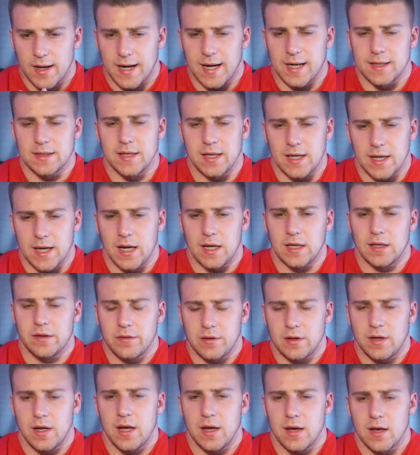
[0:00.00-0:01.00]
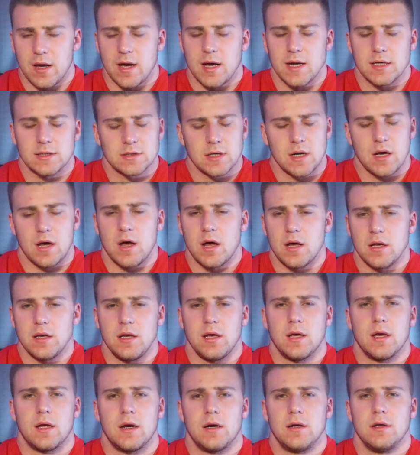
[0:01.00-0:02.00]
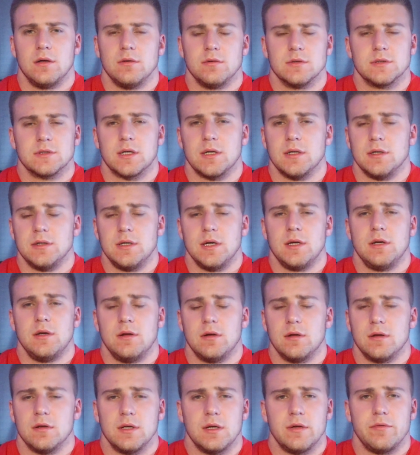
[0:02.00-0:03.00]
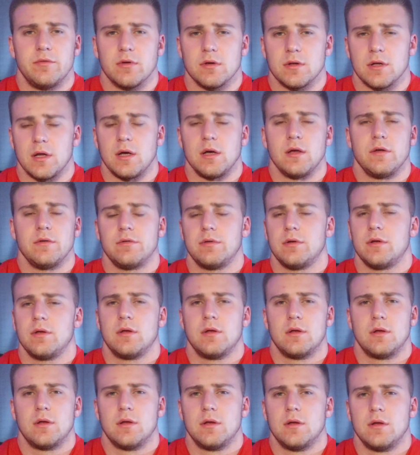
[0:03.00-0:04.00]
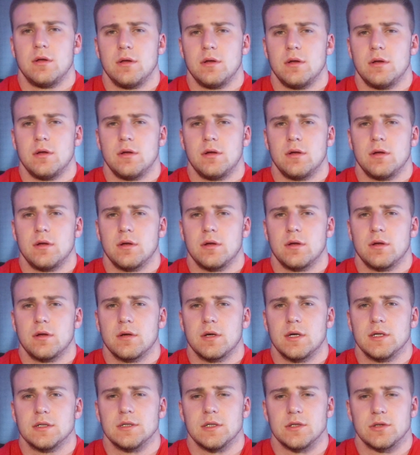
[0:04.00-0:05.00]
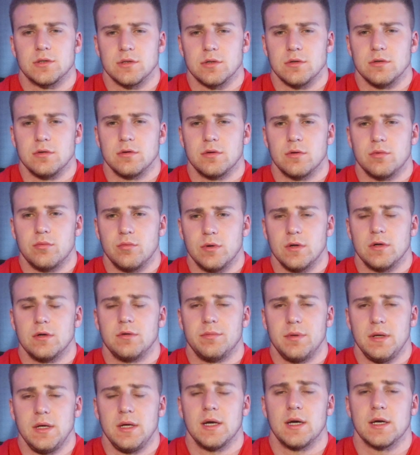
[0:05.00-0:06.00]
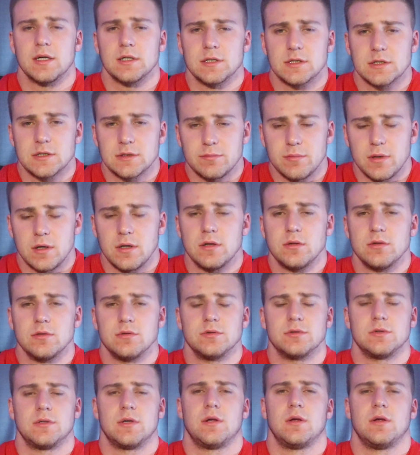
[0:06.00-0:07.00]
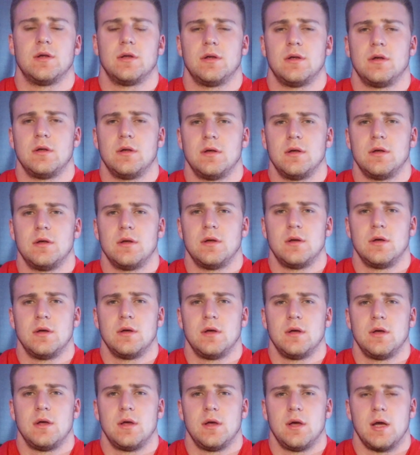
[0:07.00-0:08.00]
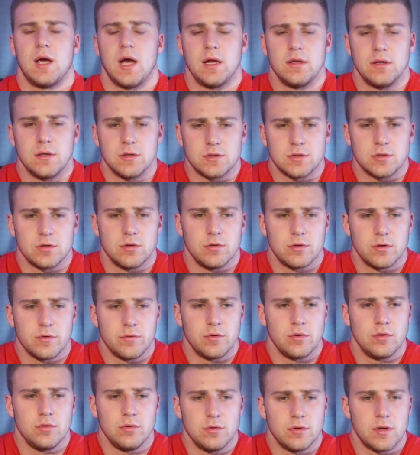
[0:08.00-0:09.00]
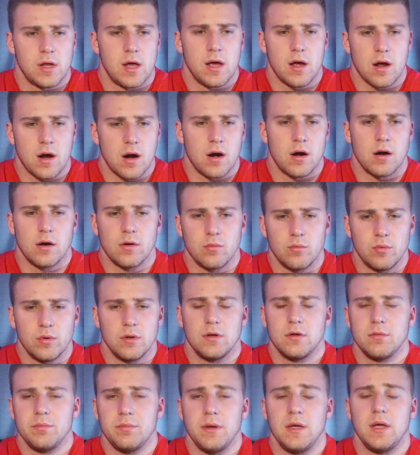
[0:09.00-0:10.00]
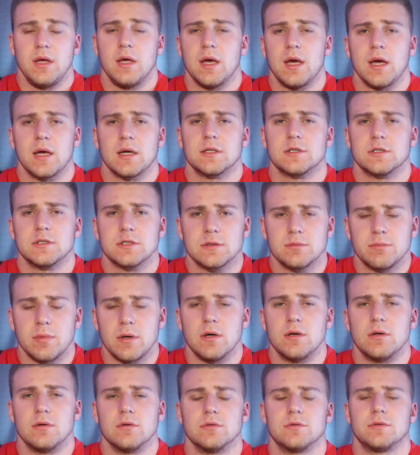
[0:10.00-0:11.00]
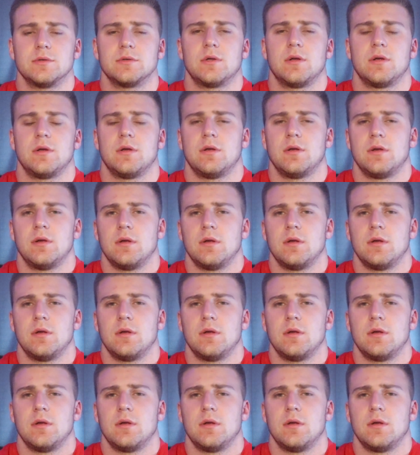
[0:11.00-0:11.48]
at the end of the day, guys, all you got to do is continue to live your life. Because the truth will be exposed. And the truth of who they are will be exposed.